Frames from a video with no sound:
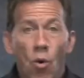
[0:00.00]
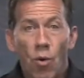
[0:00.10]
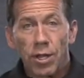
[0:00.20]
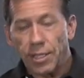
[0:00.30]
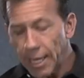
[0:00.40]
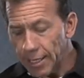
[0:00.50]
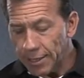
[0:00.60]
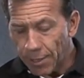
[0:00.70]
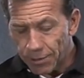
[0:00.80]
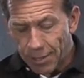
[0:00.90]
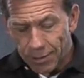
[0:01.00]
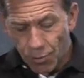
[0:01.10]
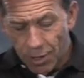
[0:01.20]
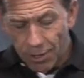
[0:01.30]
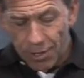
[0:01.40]
One of the techniques I was
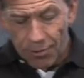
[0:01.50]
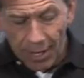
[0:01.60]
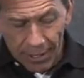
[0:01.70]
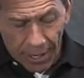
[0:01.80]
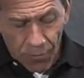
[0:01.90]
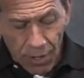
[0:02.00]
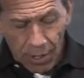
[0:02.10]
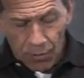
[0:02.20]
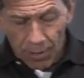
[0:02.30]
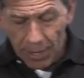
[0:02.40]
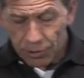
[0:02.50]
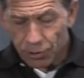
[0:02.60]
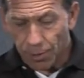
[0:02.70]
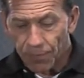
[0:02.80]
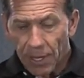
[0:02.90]
working on the other day that I really want to make
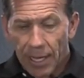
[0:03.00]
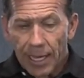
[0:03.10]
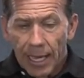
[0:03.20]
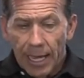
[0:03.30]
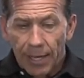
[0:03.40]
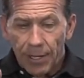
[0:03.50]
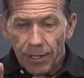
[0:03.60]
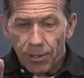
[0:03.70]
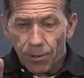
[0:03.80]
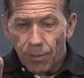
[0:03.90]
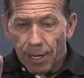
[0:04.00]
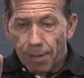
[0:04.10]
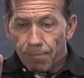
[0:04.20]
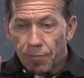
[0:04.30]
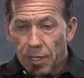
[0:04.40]
sure that
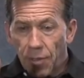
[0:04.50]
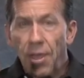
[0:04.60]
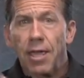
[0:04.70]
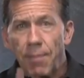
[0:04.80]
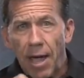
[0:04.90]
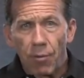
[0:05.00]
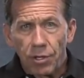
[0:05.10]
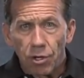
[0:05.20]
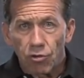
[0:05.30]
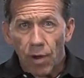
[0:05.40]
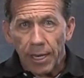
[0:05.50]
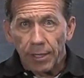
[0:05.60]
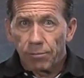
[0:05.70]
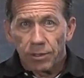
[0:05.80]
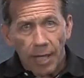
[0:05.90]
you think about when you're
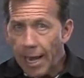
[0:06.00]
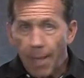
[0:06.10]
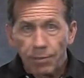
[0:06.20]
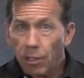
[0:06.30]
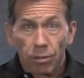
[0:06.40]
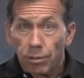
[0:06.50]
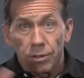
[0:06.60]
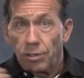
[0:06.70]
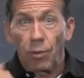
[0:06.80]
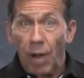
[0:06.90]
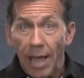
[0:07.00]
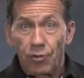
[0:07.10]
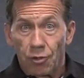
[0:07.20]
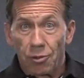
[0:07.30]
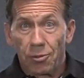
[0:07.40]
training, not absolute, this is what I
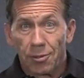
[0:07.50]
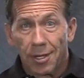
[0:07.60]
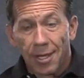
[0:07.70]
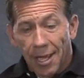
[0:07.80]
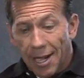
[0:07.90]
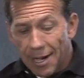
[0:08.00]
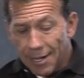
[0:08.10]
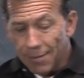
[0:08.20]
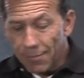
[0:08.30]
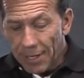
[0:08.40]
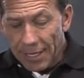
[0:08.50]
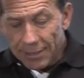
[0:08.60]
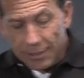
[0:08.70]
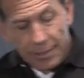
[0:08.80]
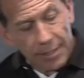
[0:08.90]
do,
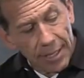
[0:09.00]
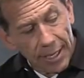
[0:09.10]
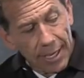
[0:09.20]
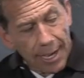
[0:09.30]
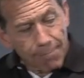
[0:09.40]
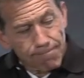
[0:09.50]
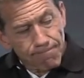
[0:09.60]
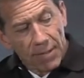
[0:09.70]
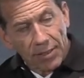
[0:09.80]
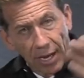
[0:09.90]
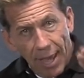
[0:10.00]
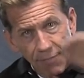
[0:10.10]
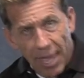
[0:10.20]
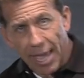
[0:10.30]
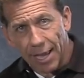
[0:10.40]
is the
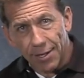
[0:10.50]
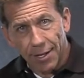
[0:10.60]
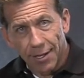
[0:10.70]
left hand.